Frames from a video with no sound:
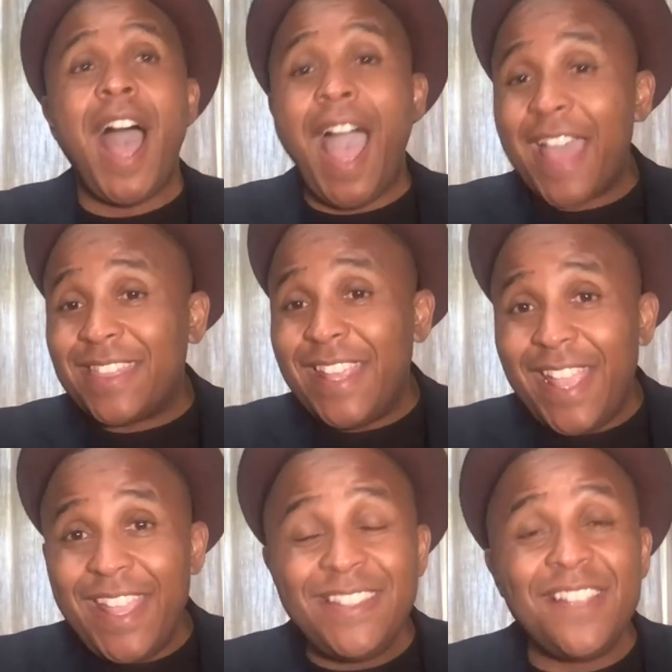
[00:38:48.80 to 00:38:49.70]
at the
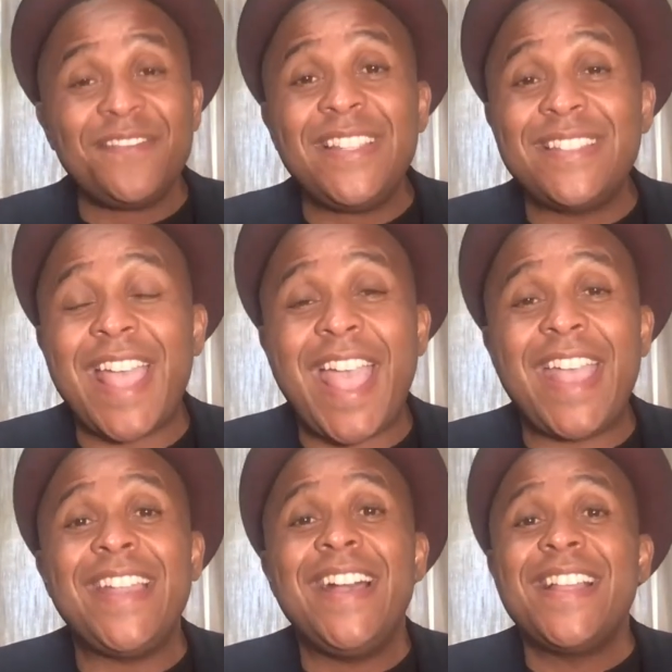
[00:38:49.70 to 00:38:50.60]
end of the
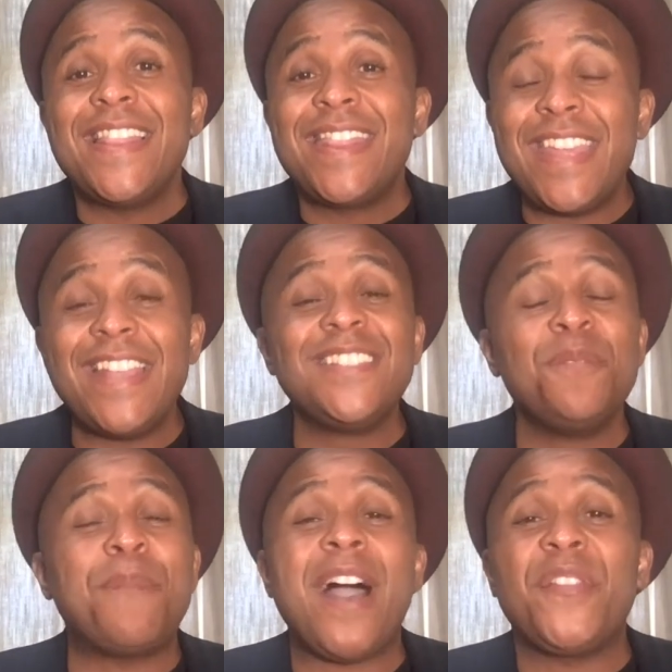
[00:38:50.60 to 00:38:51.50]
day, things
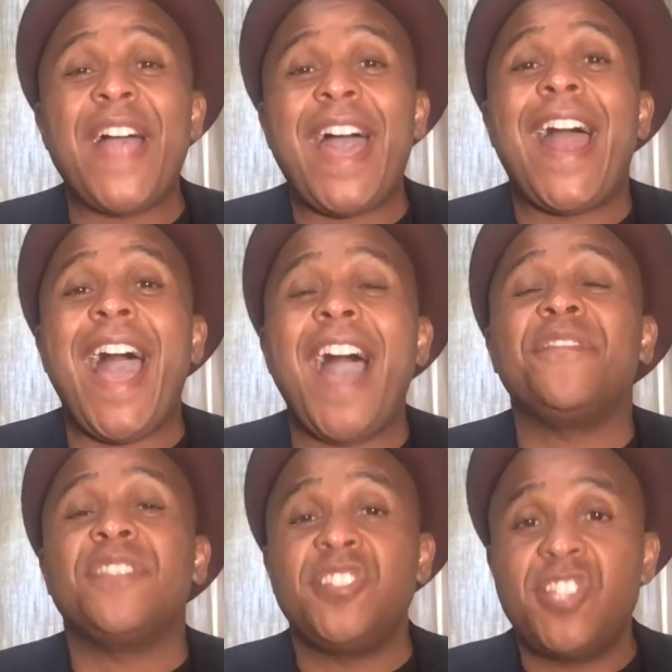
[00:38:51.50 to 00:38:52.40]
about that
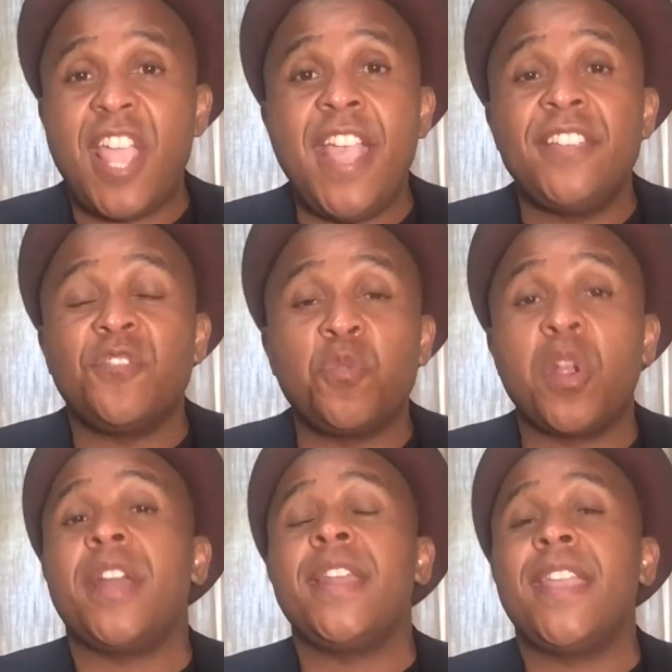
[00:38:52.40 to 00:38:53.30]
have to change if we're
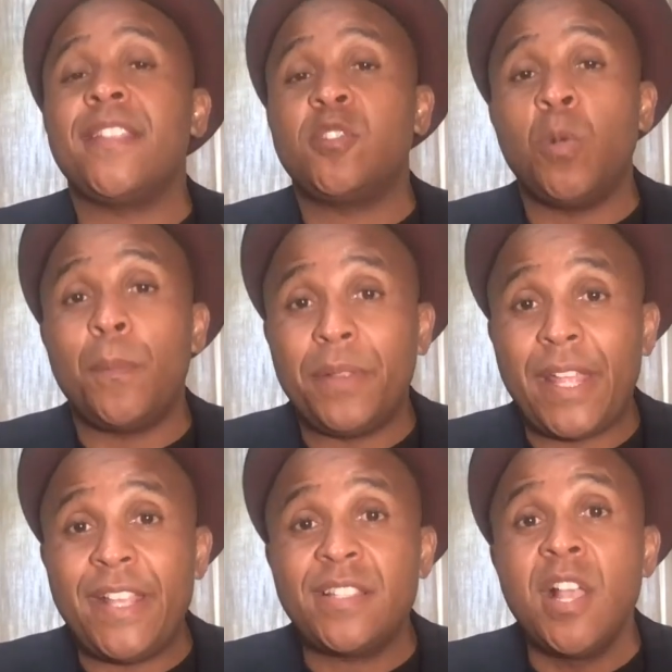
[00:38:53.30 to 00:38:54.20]
going to get to a
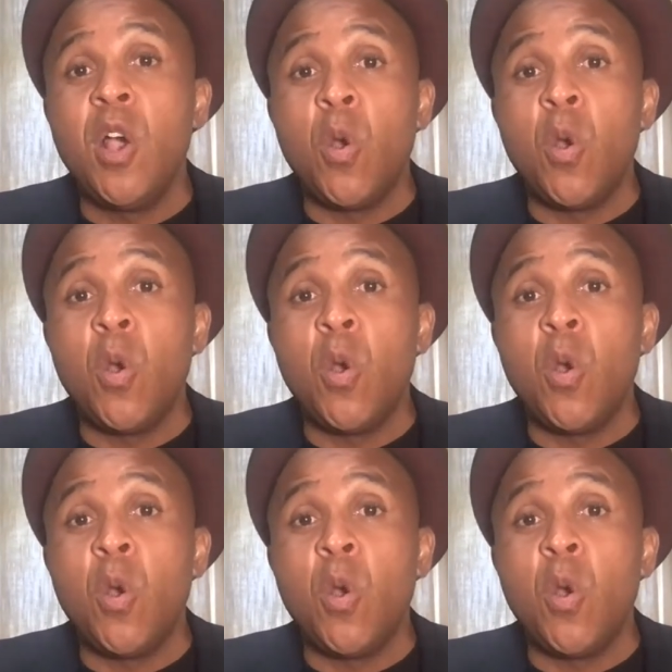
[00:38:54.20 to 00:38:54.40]
place